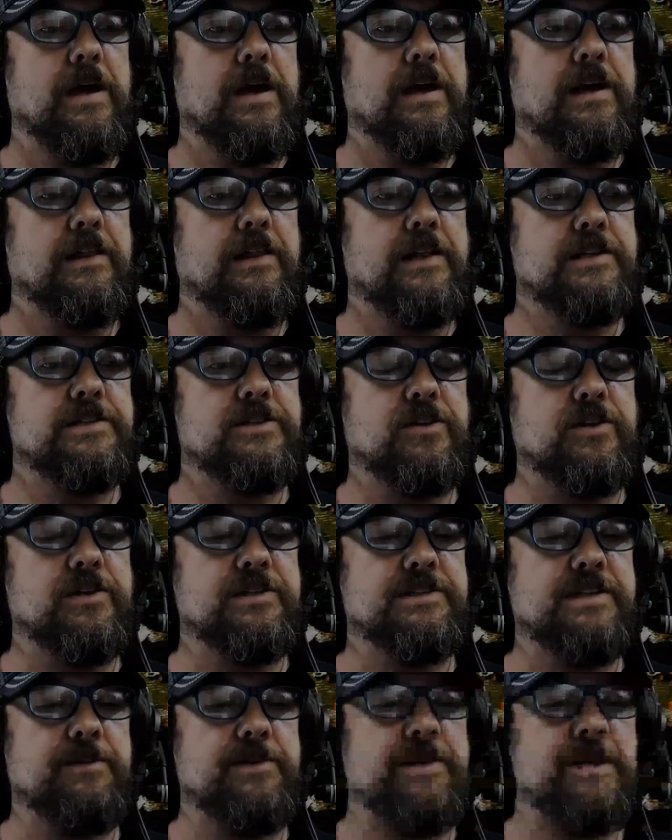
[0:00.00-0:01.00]
Let's look at
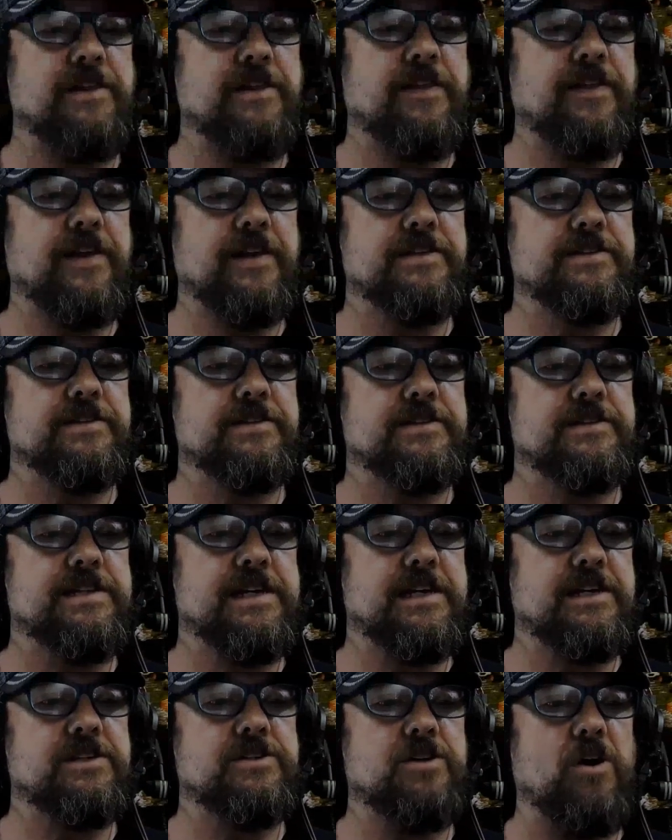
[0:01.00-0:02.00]
some of the other things
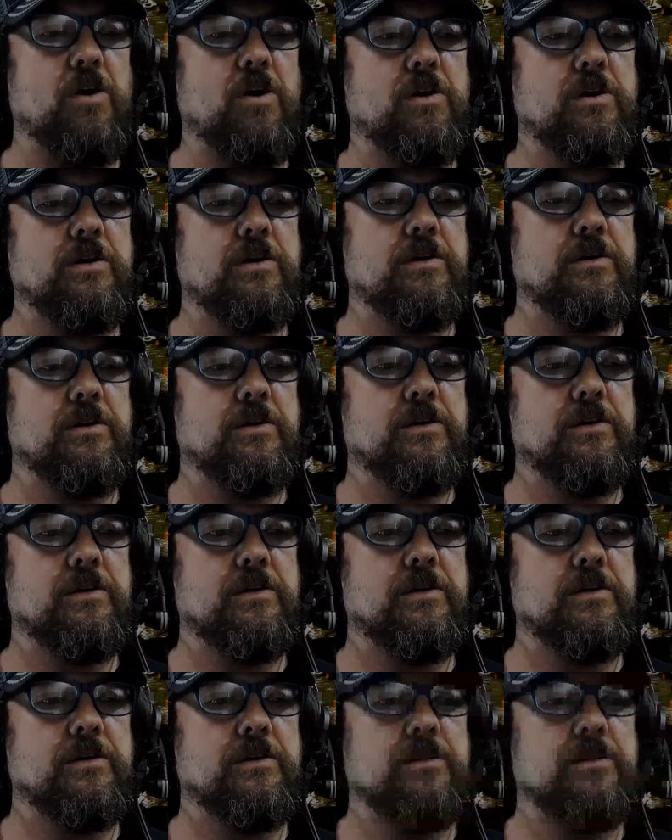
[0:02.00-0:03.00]
TikTok,
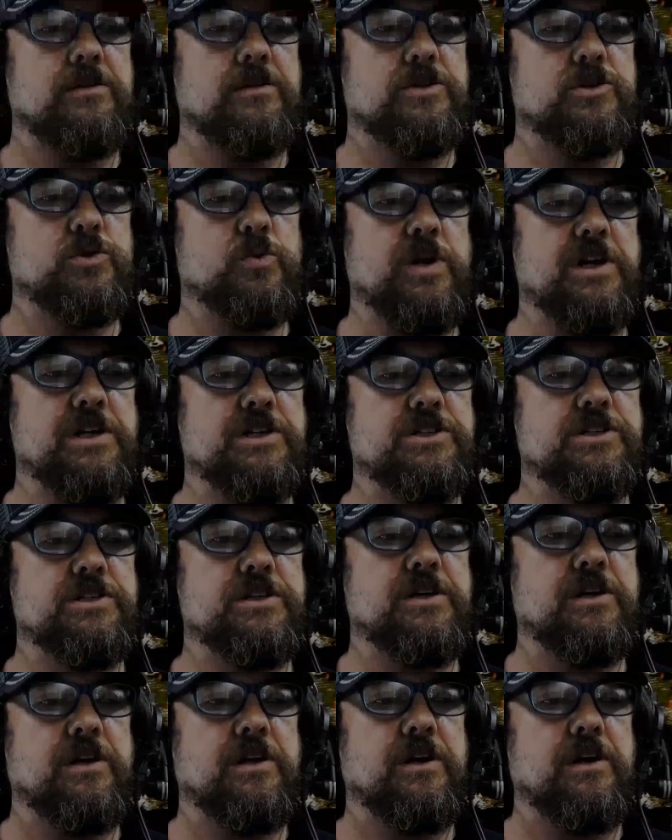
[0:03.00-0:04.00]
Twitch,
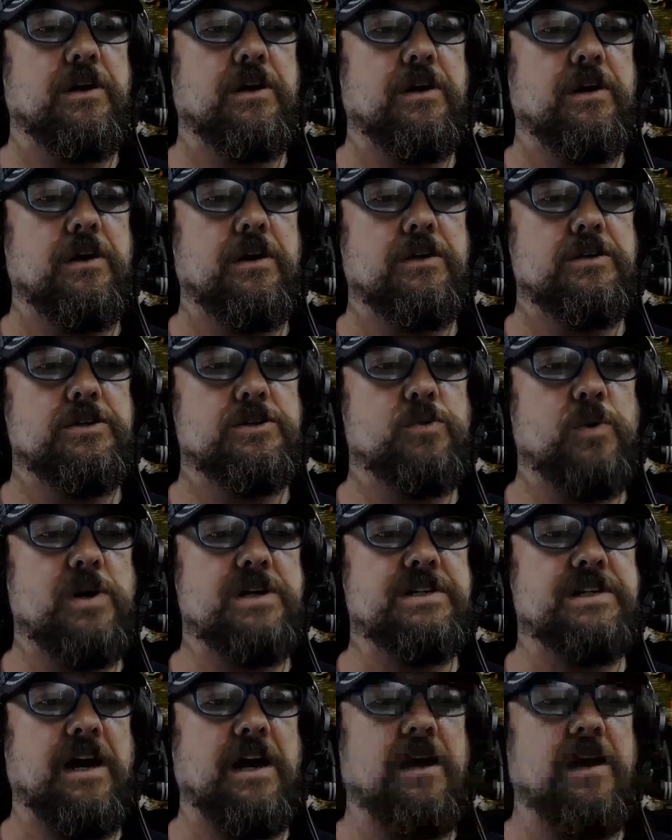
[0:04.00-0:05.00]

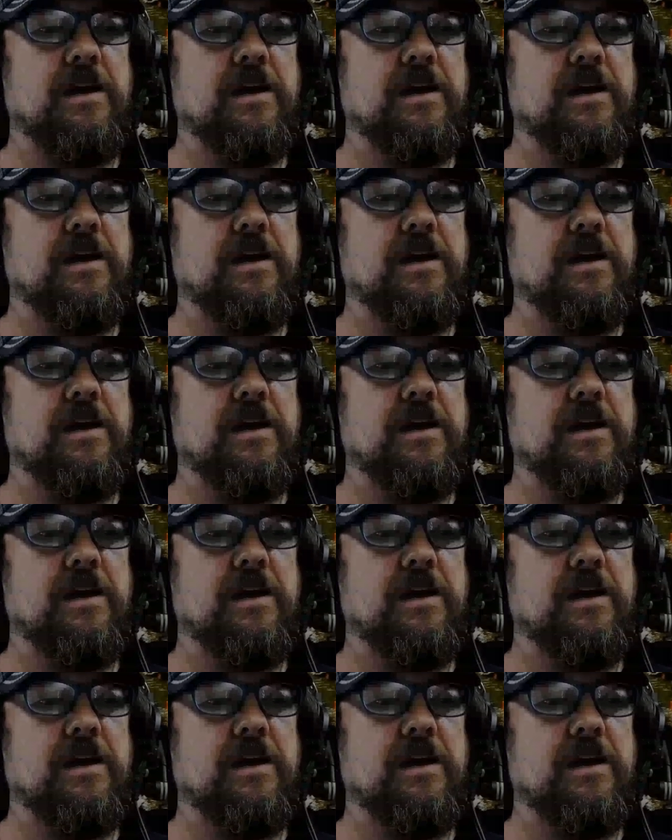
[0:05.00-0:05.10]
Twitter.